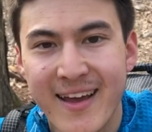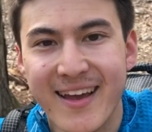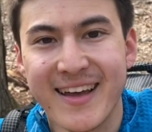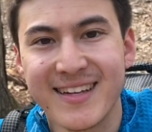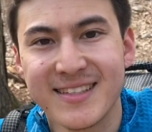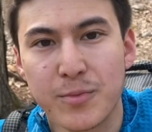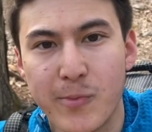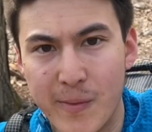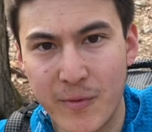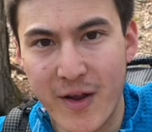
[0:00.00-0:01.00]
and
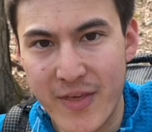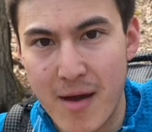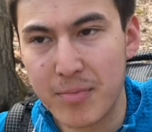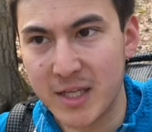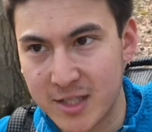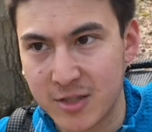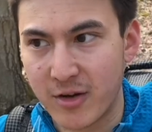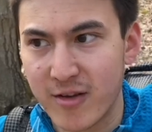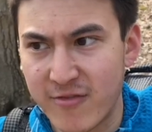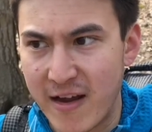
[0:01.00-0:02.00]
when we're on the Appalachian
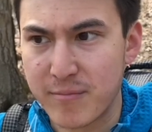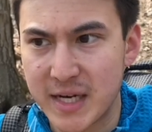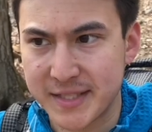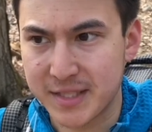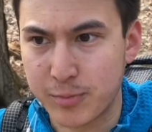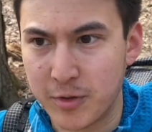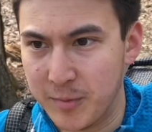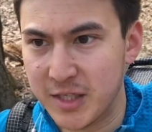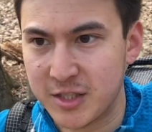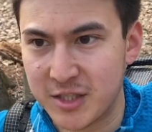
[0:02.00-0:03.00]
Trail, 5 miles is pretty
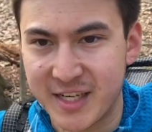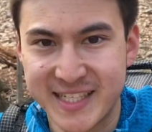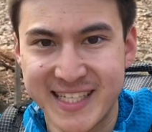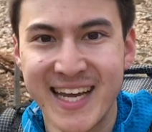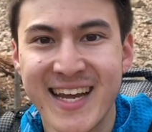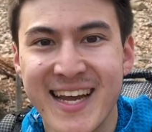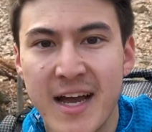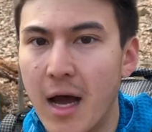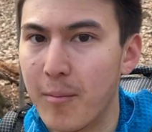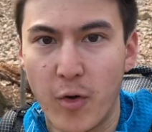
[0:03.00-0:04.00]
much just
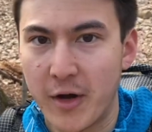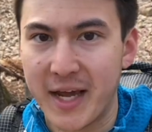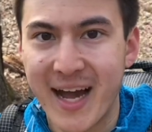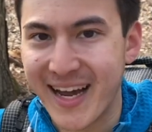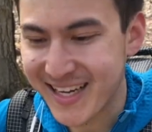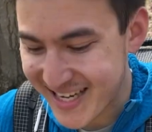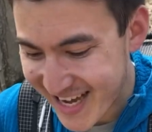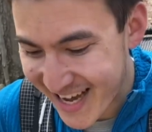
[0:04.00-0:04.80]
a morning hike,